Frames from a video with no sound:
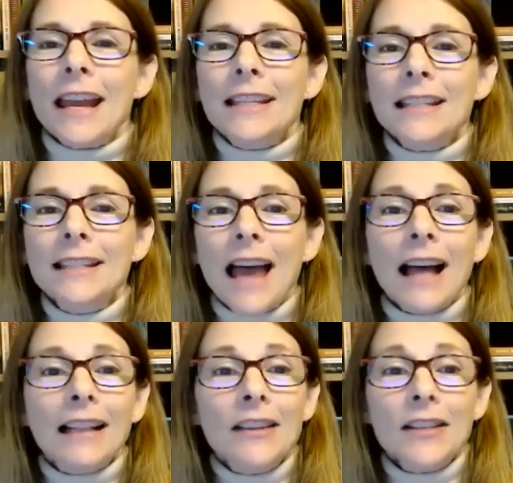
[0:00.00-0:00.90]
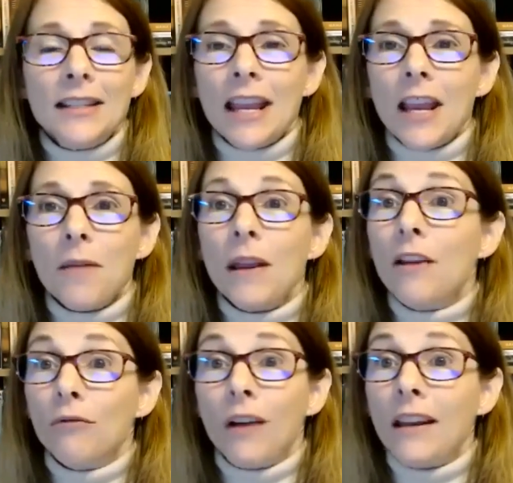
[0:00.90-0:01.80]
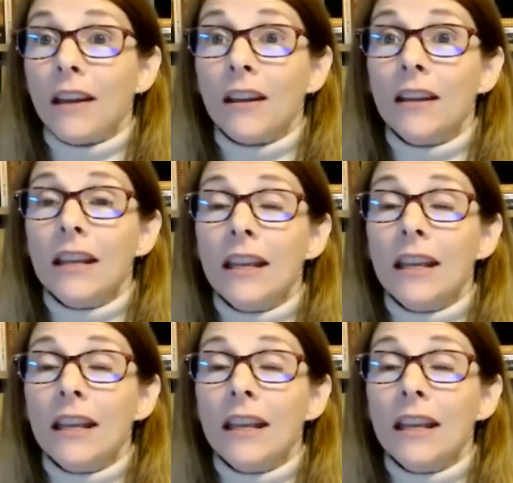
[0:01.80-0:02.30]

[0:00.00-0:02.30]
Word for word: It's exactly the same in writing.